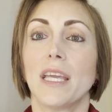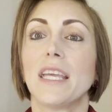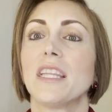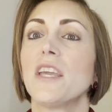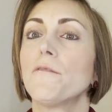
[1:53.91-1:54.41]

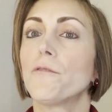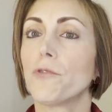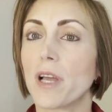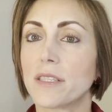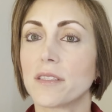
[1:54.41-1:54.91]
It
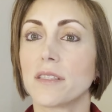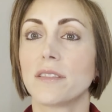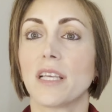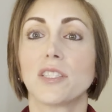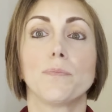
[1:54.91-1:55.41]
influences
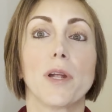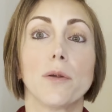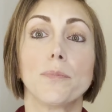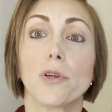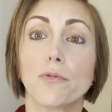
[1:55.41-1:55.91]
the
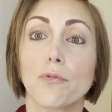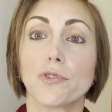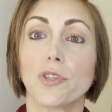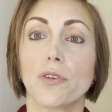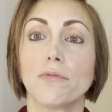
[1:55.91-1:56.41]
sperm
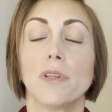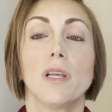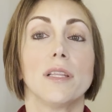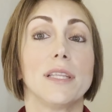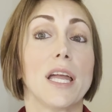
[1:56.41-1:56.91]
production
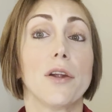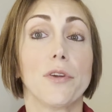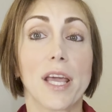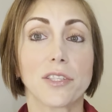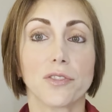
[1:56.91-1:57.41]
the
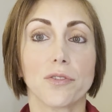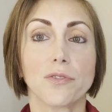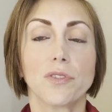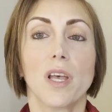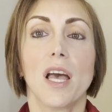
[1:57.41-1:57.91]

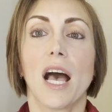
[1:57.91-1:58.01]
erections,